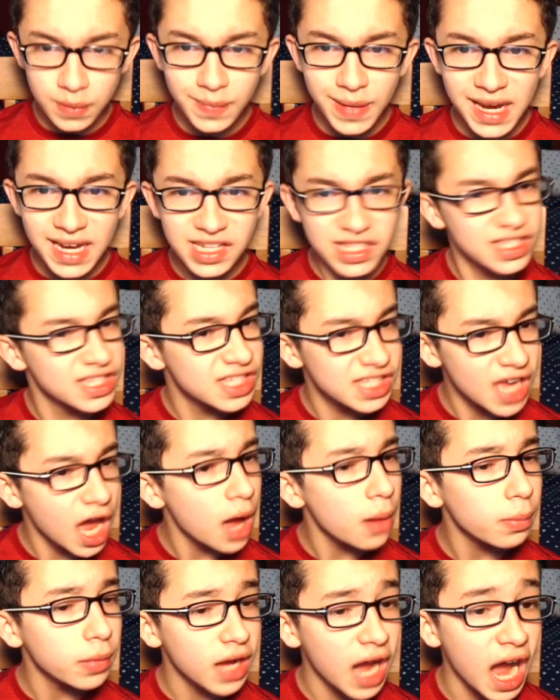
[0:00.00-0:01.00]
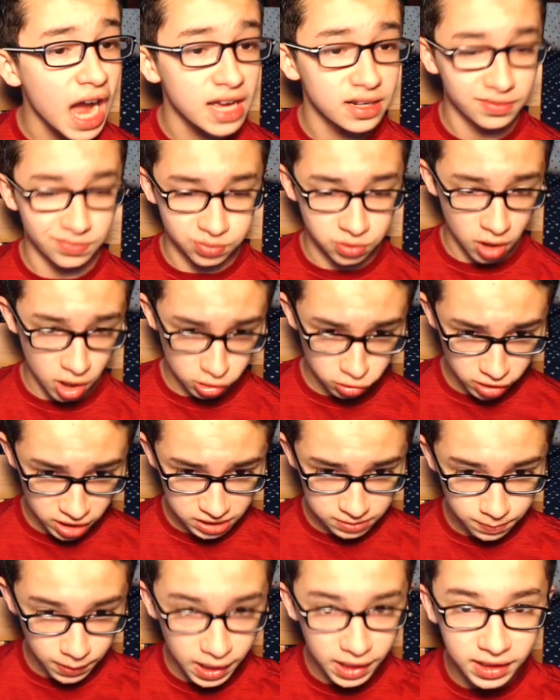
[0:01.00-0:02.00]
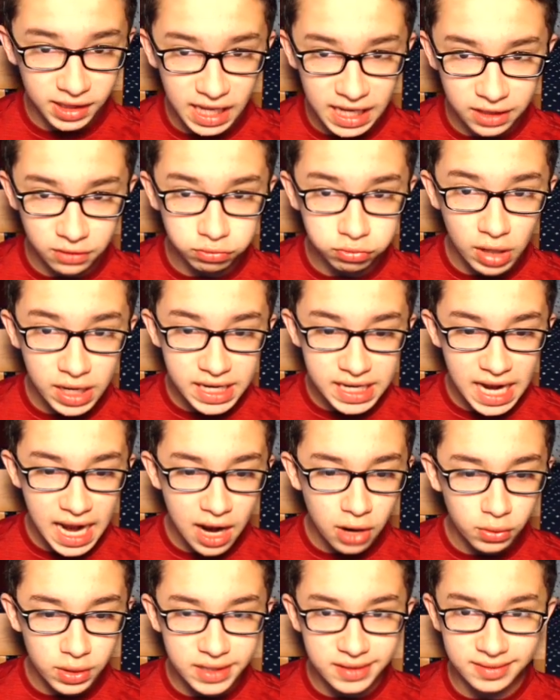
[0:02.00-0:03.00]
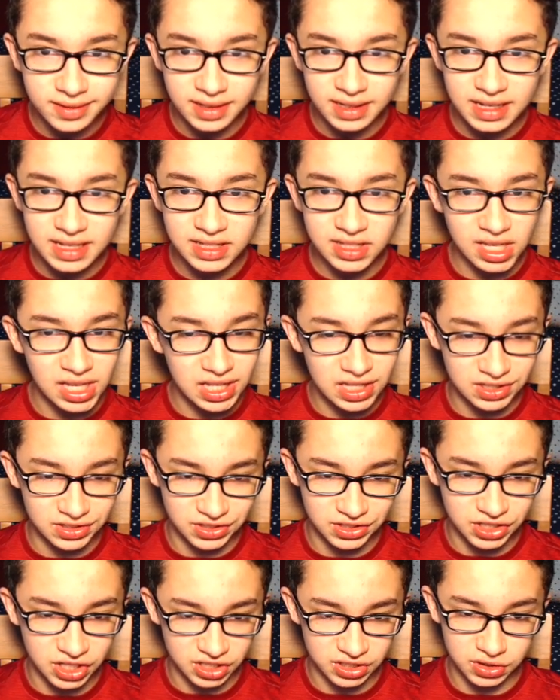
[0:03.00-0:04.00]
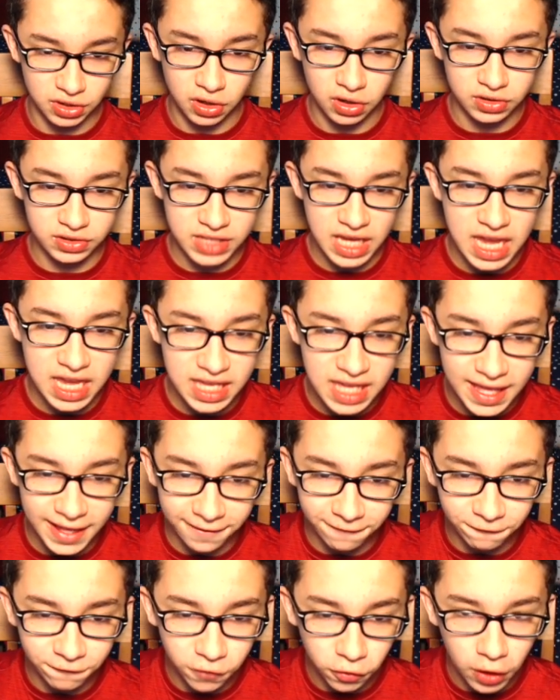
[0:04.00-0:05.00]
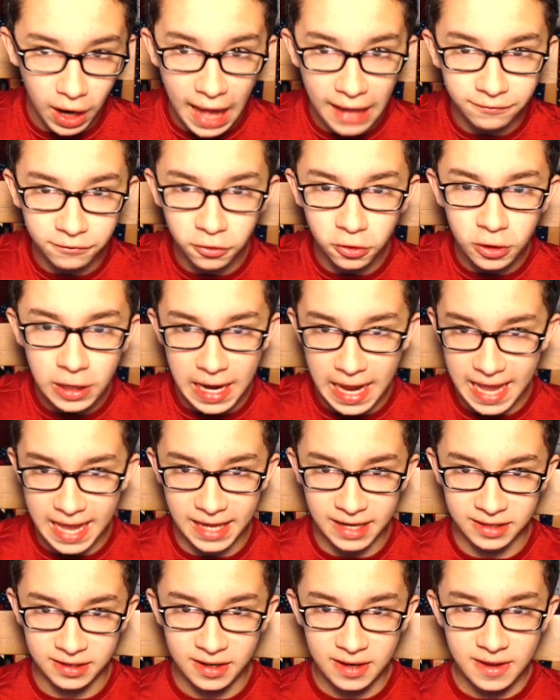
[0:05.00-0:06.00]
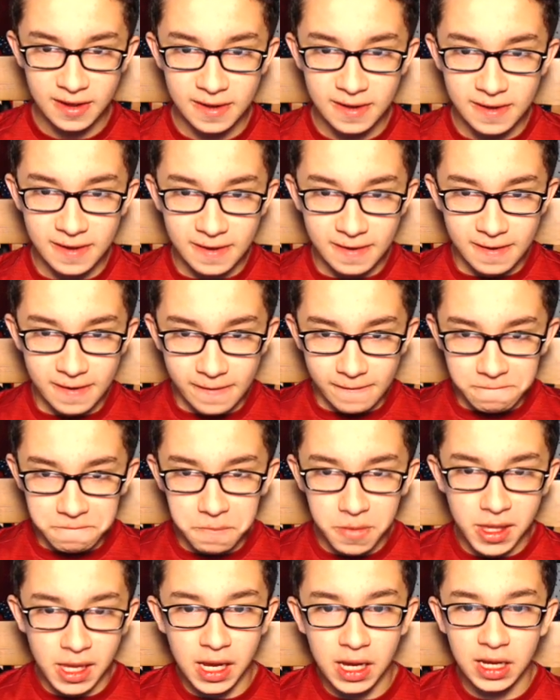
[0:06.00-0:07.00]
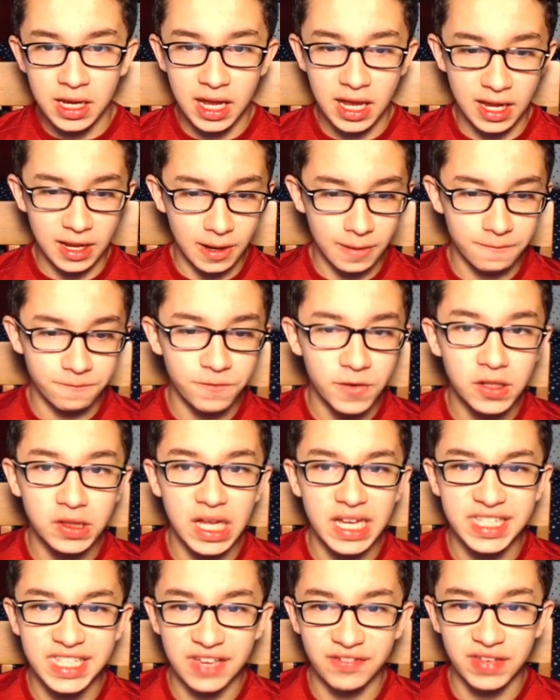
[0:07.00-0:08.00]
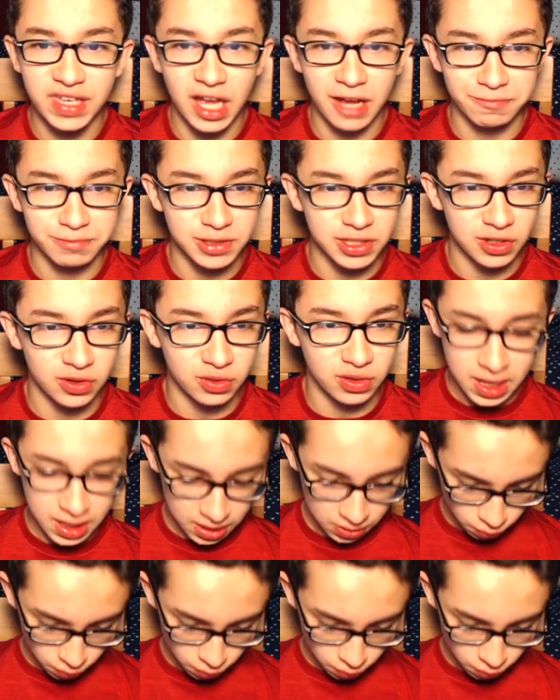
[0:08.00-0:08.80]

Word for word: made some kind of progress, but like right now it's just taking forever, and I feel like giving up soon.